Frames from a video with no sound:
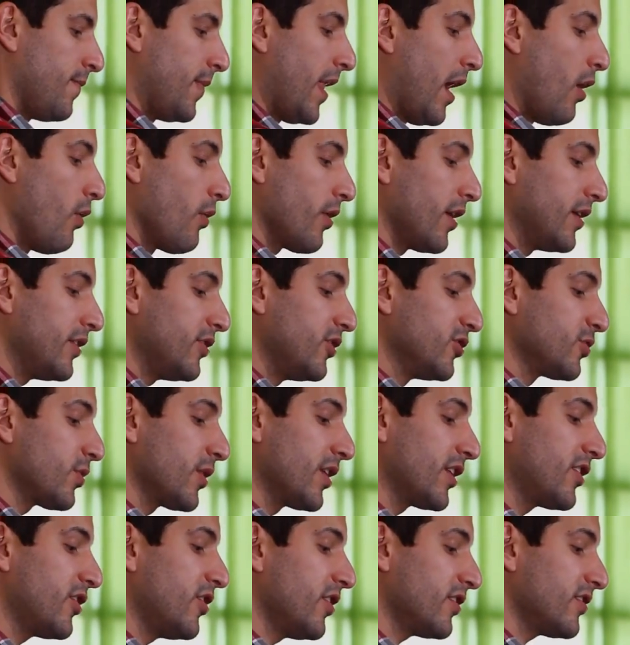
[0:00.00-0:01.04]
Now what we're gonna do is we're
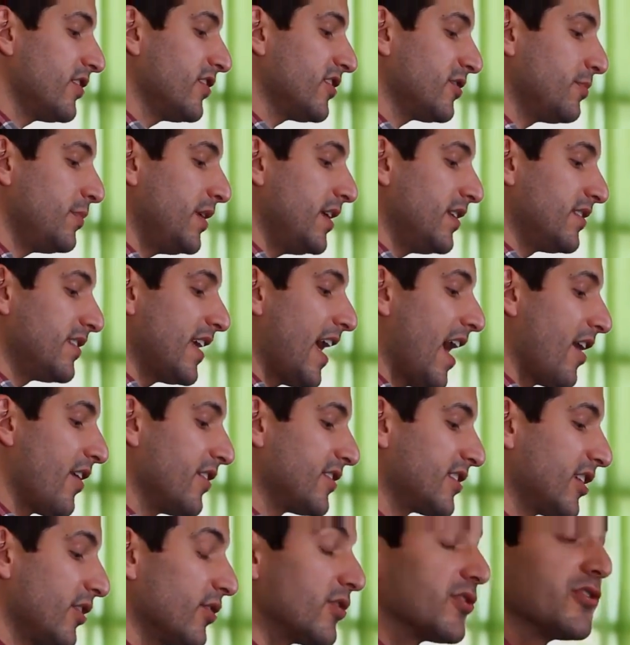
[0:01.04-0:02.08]
gonna cook this meat down
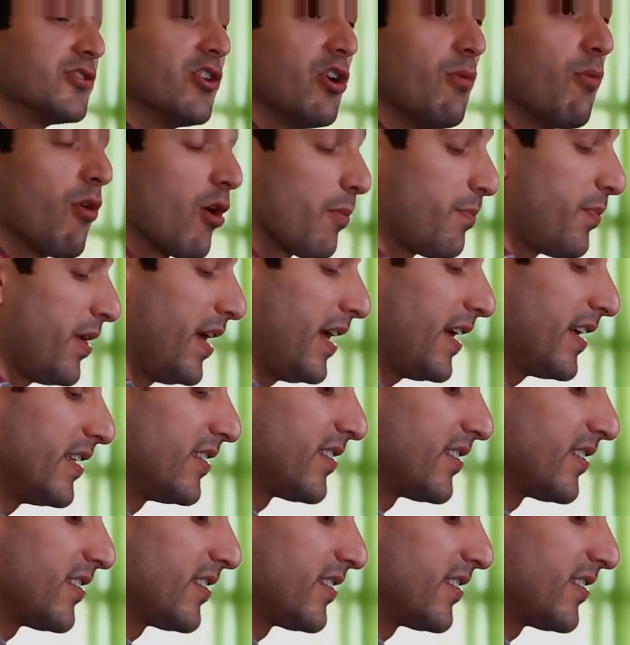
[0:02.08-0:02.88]
until there's no more pink